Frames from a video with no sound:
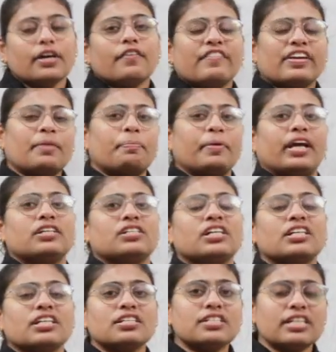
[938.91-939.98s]
When a
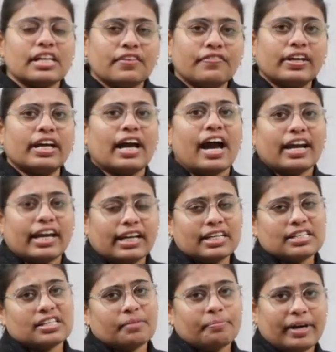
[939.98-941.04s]
patient is leaving
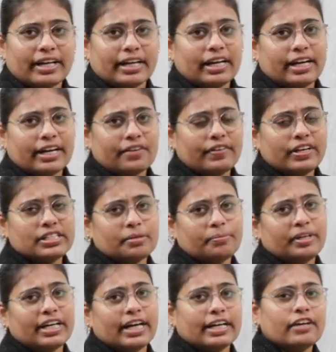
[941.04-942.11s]
against a medical advice,
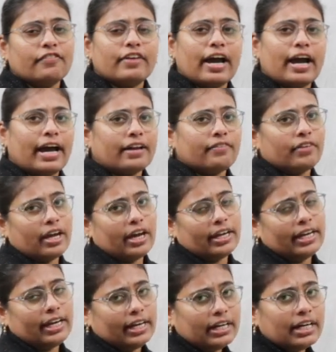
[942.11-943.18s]
immediately we have
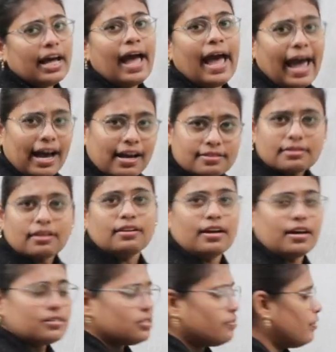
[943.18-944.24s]
here as a
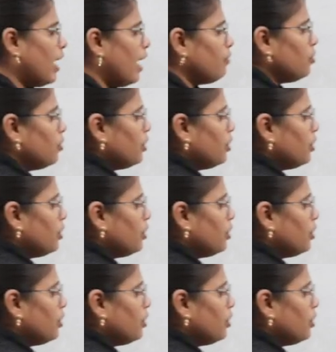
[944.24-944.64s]
nurse we have to